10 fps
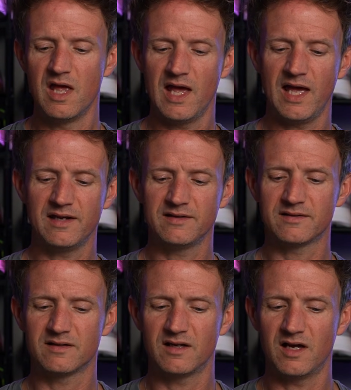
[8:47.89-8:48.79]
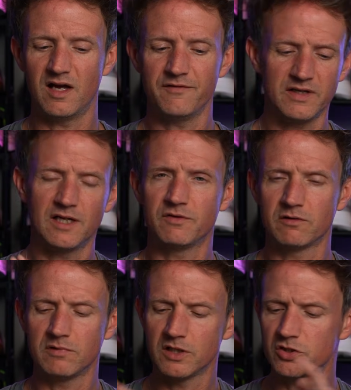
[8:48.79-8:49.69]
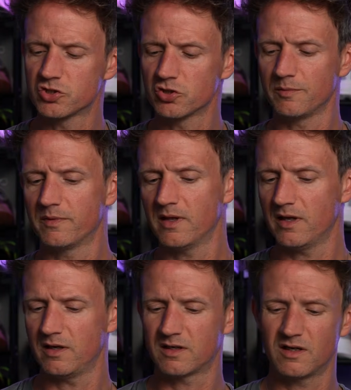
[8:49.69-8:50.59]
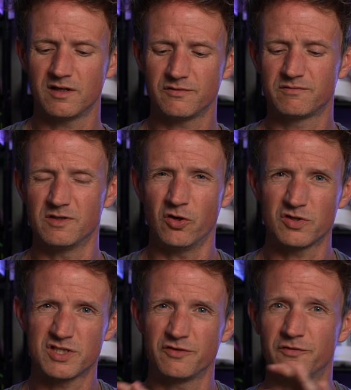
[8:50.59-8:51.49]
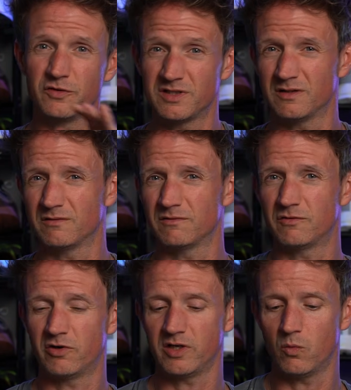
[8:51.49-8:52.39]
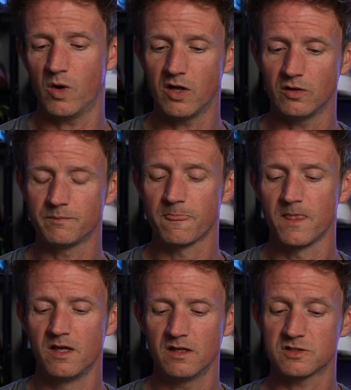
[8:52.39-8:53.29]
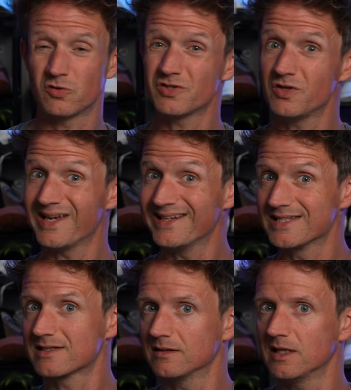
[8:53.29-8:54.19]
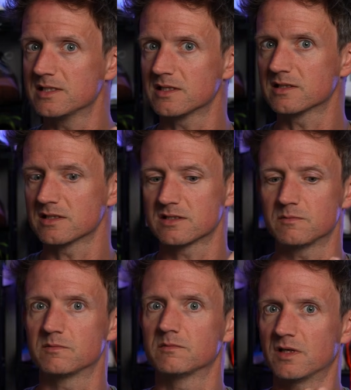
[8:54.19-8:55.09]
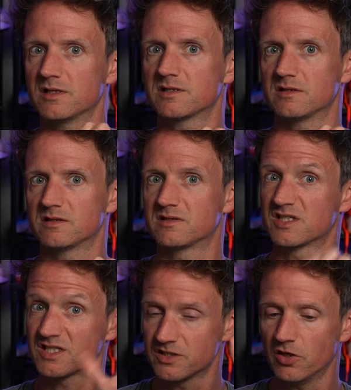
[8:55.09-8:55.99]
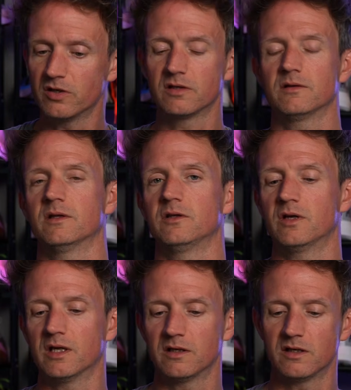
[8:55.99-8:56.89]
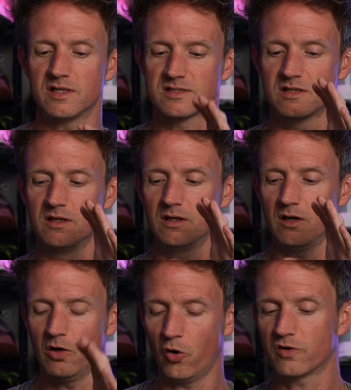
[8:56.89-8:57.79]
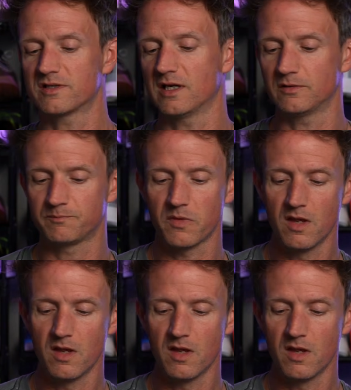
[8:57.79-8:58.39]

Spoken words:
And I think they've done a really good job there. It kind of locks your foot in very well. As long as you get this lacing system nice and snug, then you get a nice lockdown.